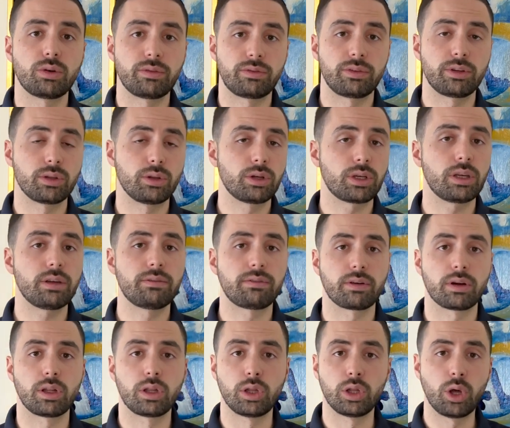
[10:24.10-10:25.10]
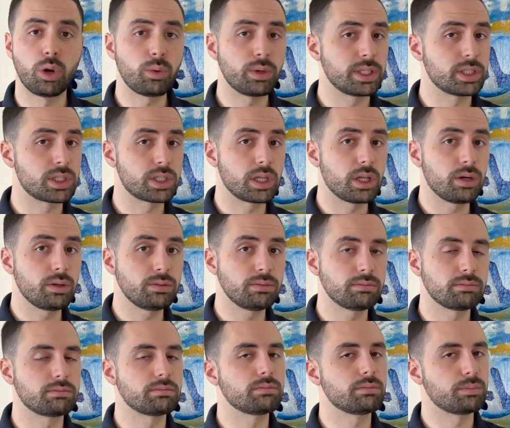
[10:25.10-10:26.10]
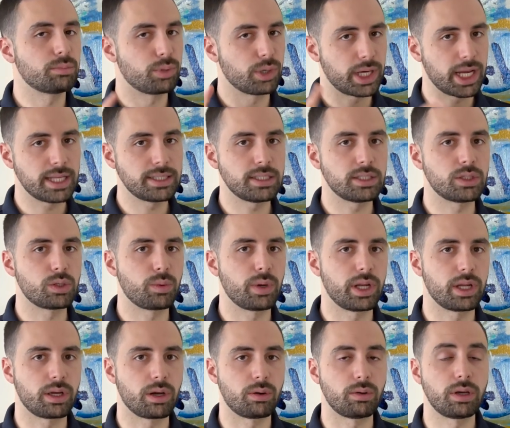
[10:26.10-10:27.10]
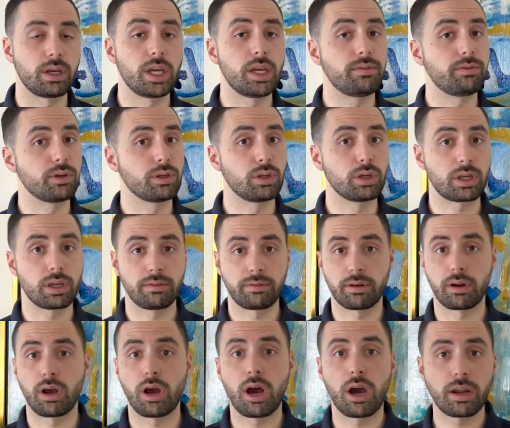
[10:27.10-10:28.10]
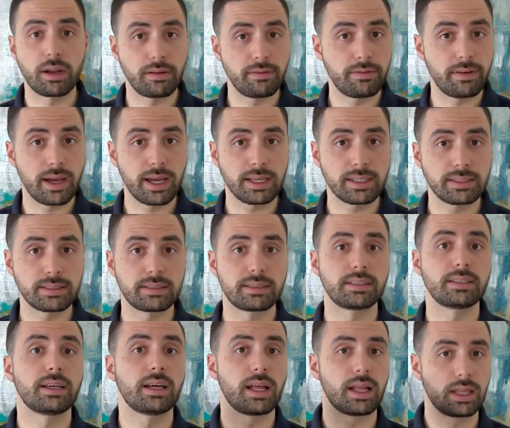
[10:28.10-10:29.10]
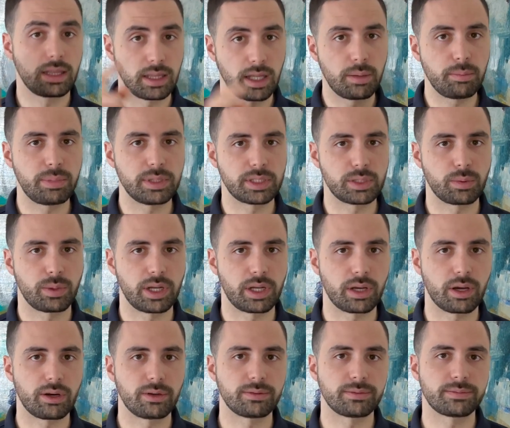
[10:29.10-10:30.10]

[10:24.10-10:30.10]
if you're looking for a low and slow, briquettes is the way to go. If you're looking for a hot and fast, lump is the way to go.